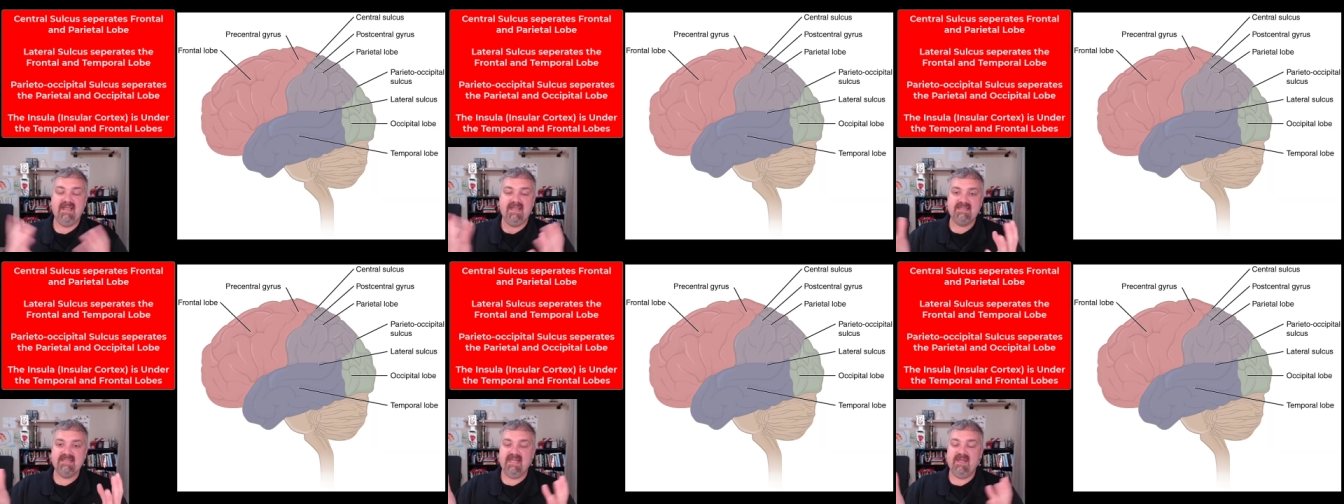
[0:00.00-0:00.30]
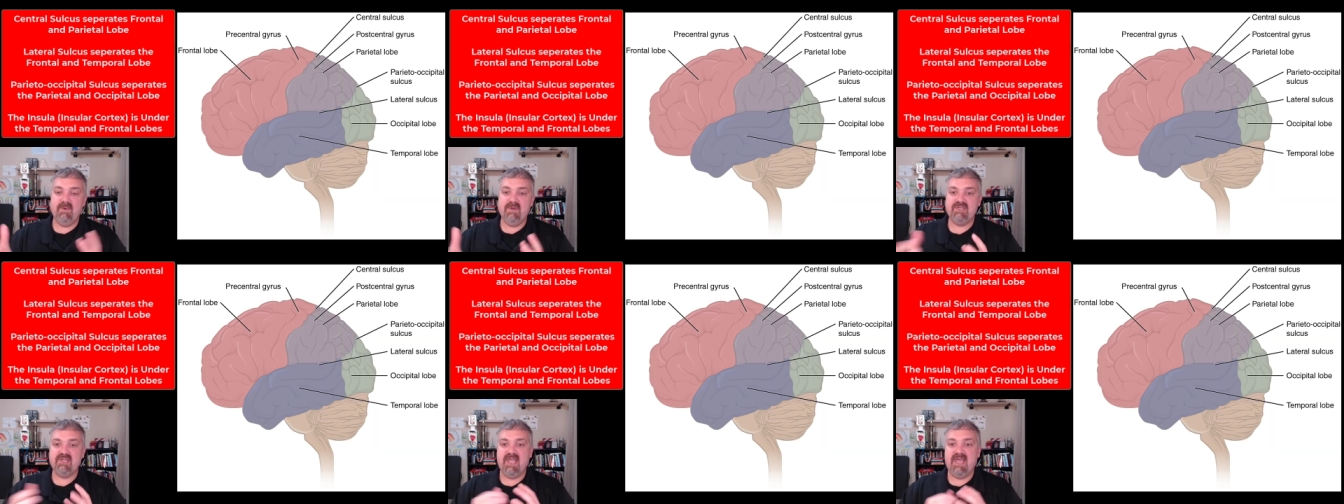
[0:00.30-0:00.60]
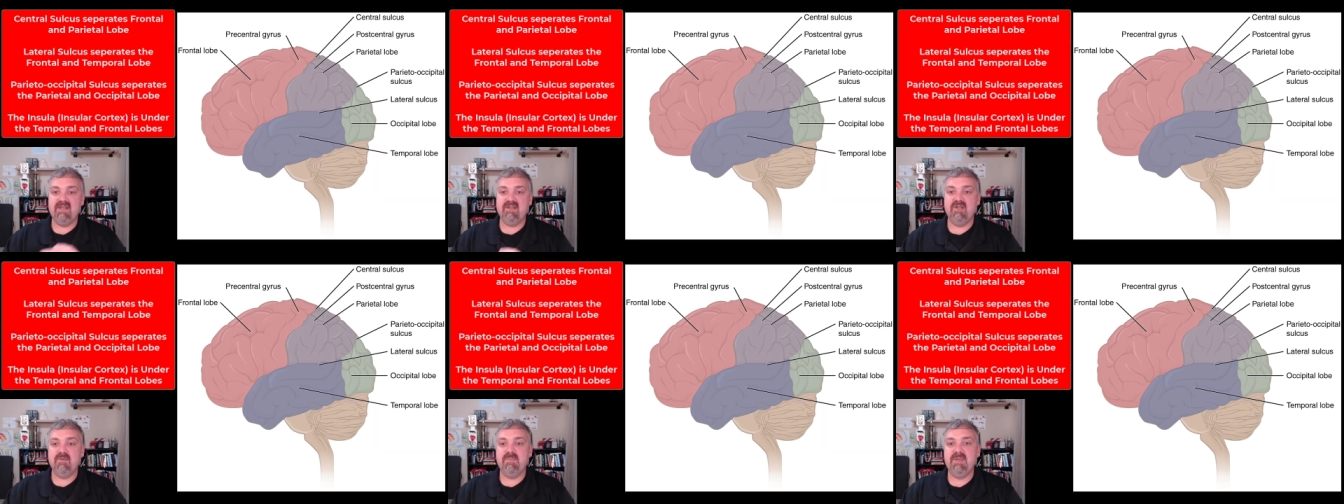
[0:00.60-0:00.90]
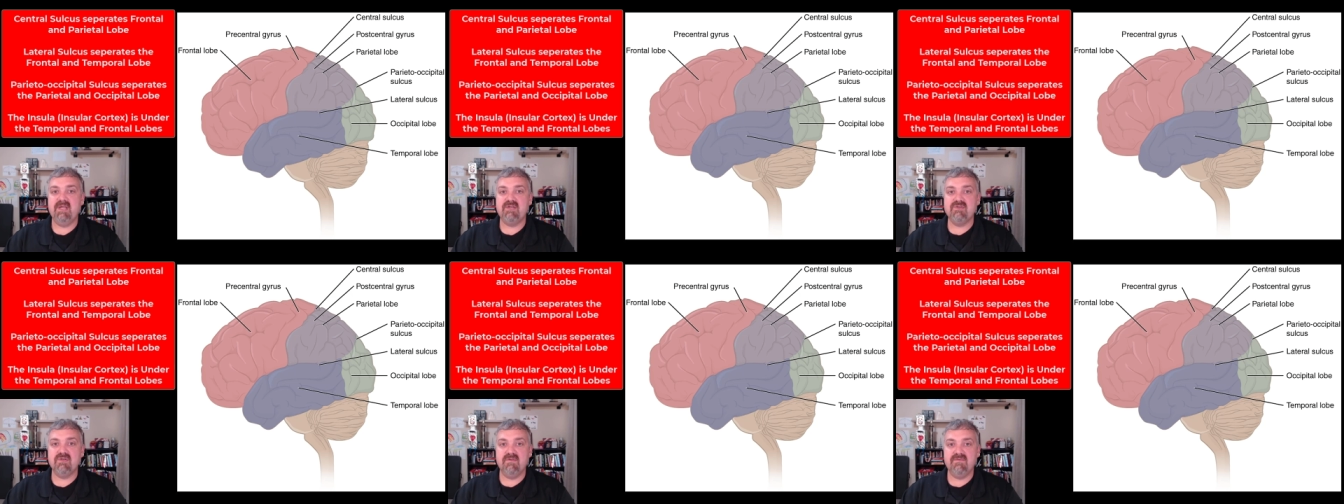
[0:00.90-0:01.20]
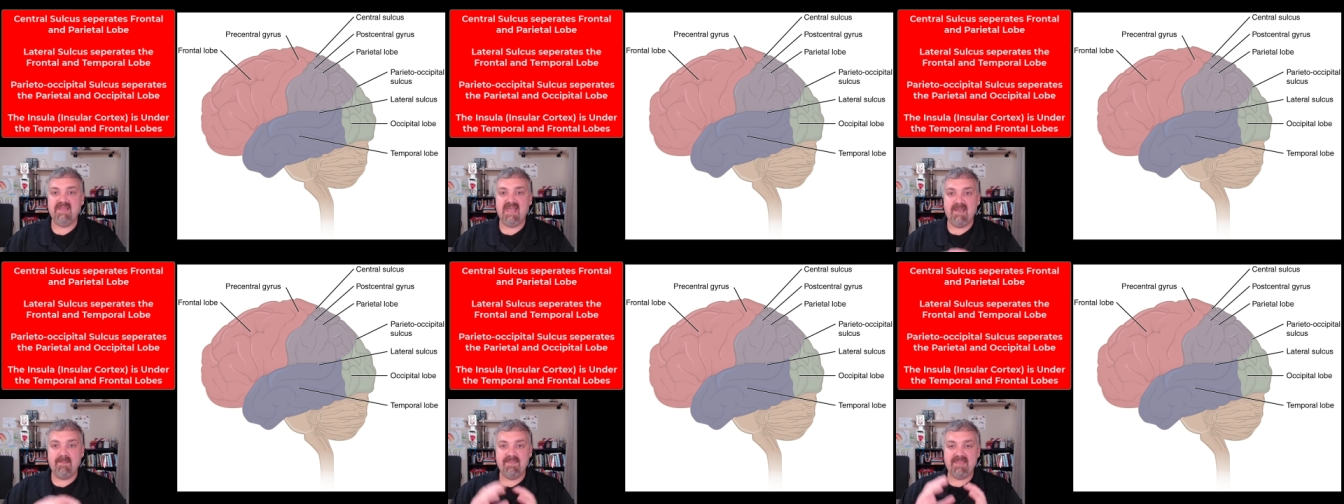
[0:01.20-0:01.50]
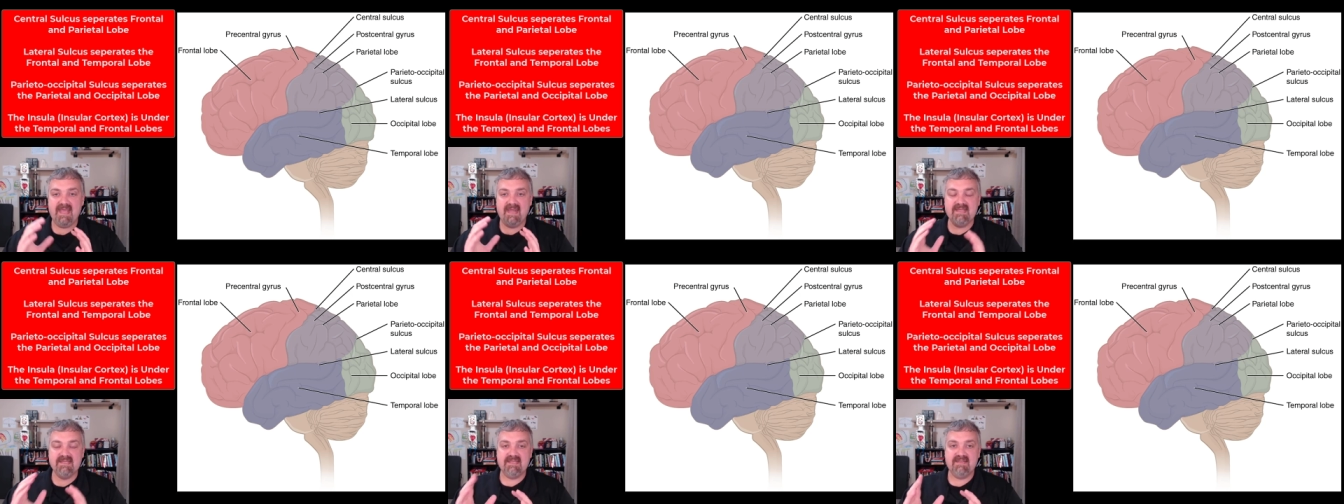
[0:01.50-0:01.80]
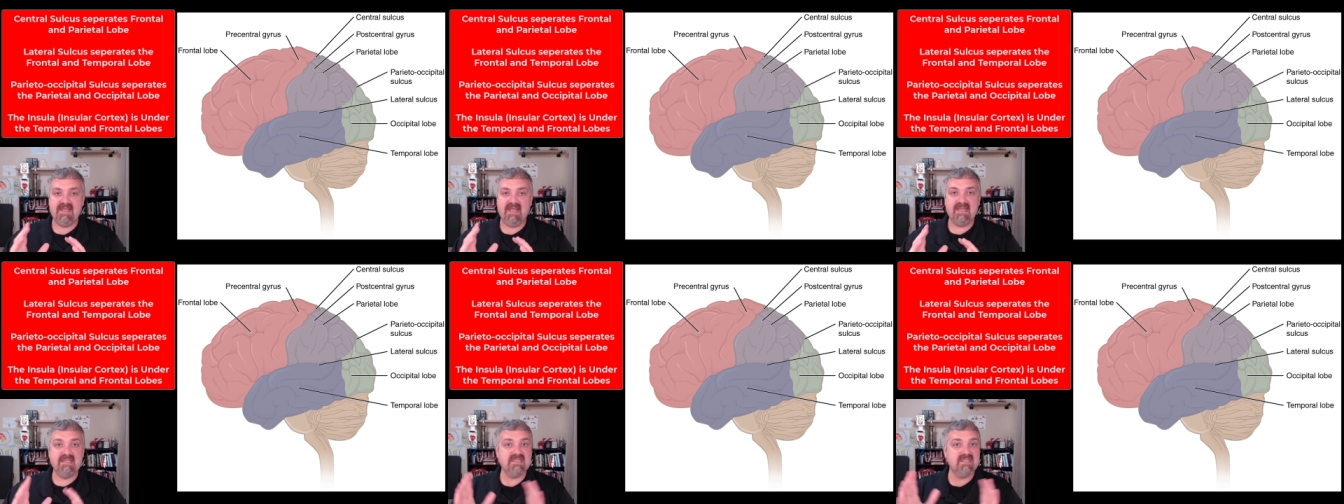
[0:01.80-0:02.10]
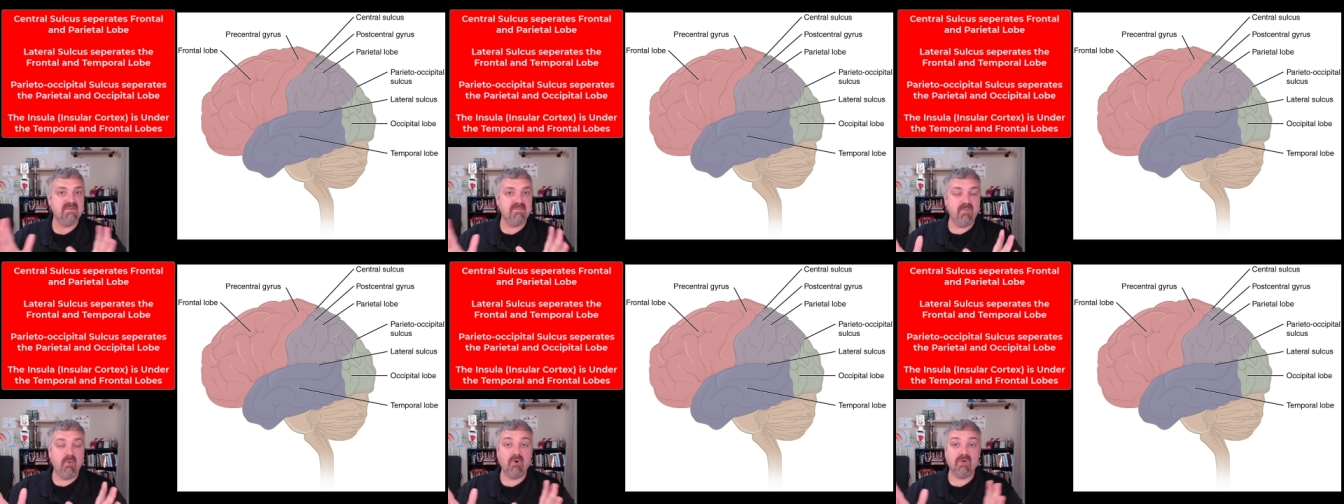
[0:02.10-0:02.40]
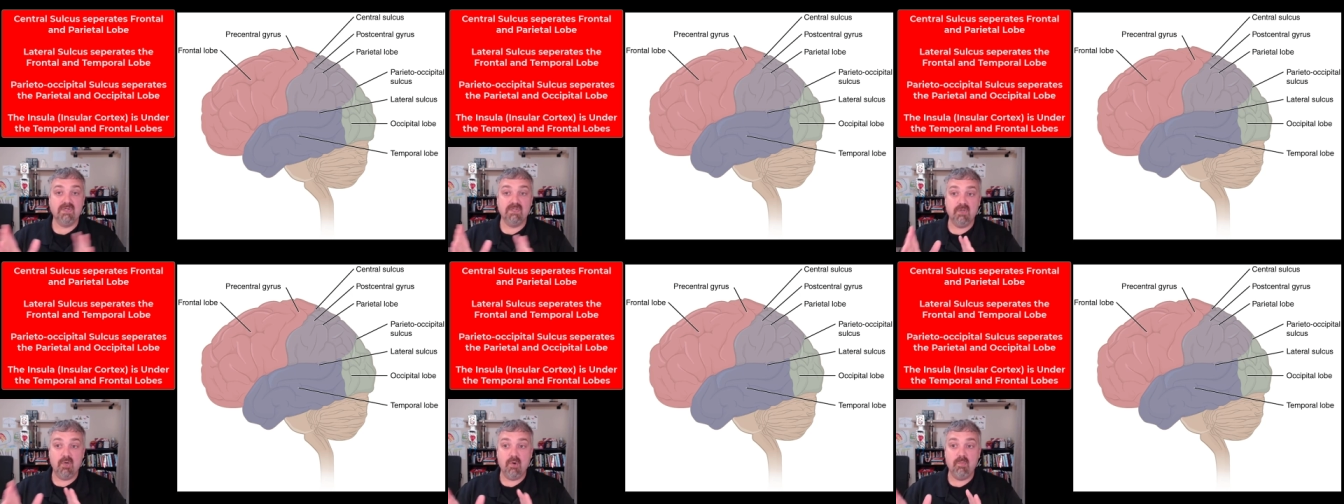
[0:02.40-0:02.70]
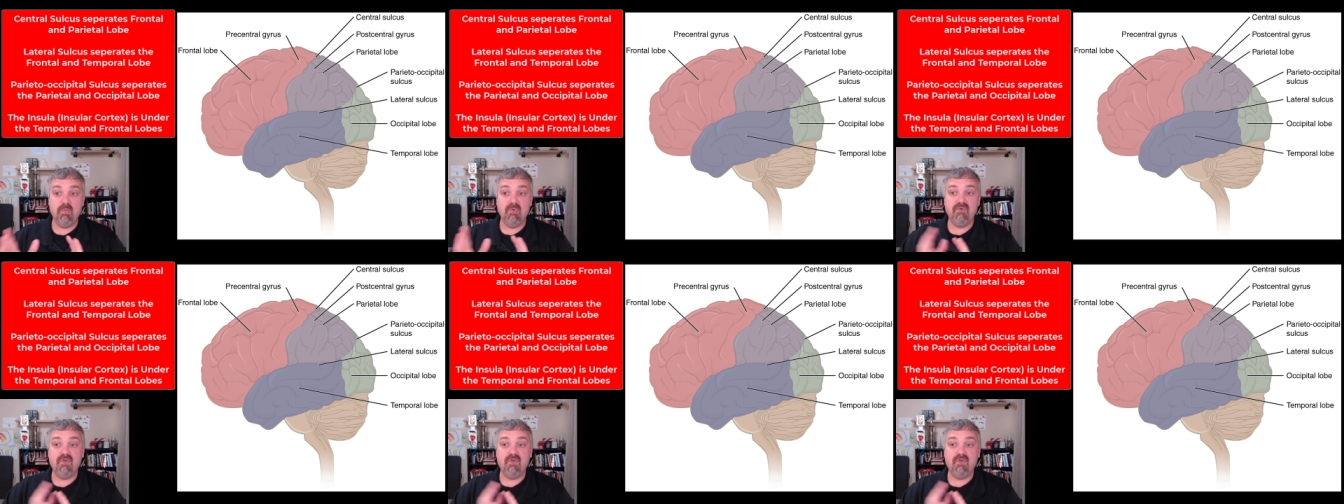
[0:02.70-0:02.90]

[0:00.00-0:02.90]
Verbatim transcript: Like I said, I wish I had a good picture of that, but that is that is an important lobe.